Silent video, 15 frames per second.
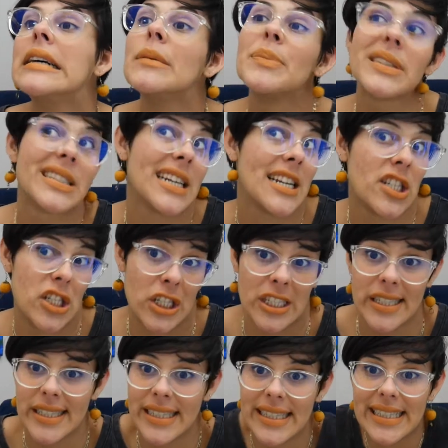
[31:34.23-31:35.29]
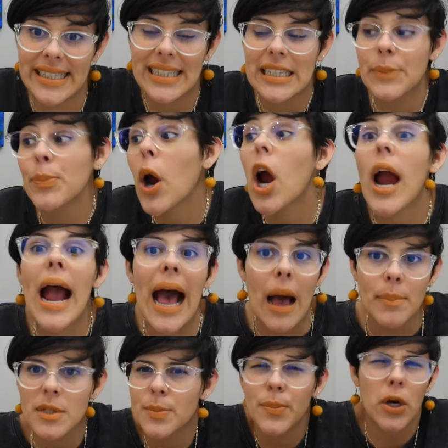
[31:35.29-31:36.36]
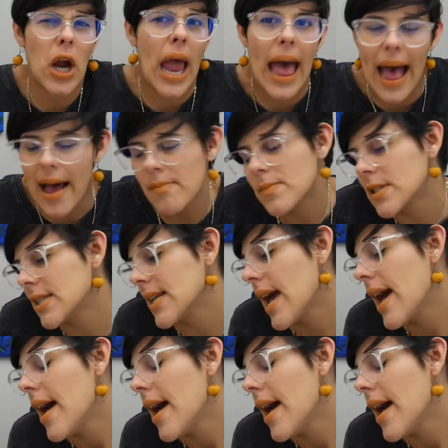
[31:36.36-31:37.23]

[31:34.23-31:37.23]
potentially, perhaps,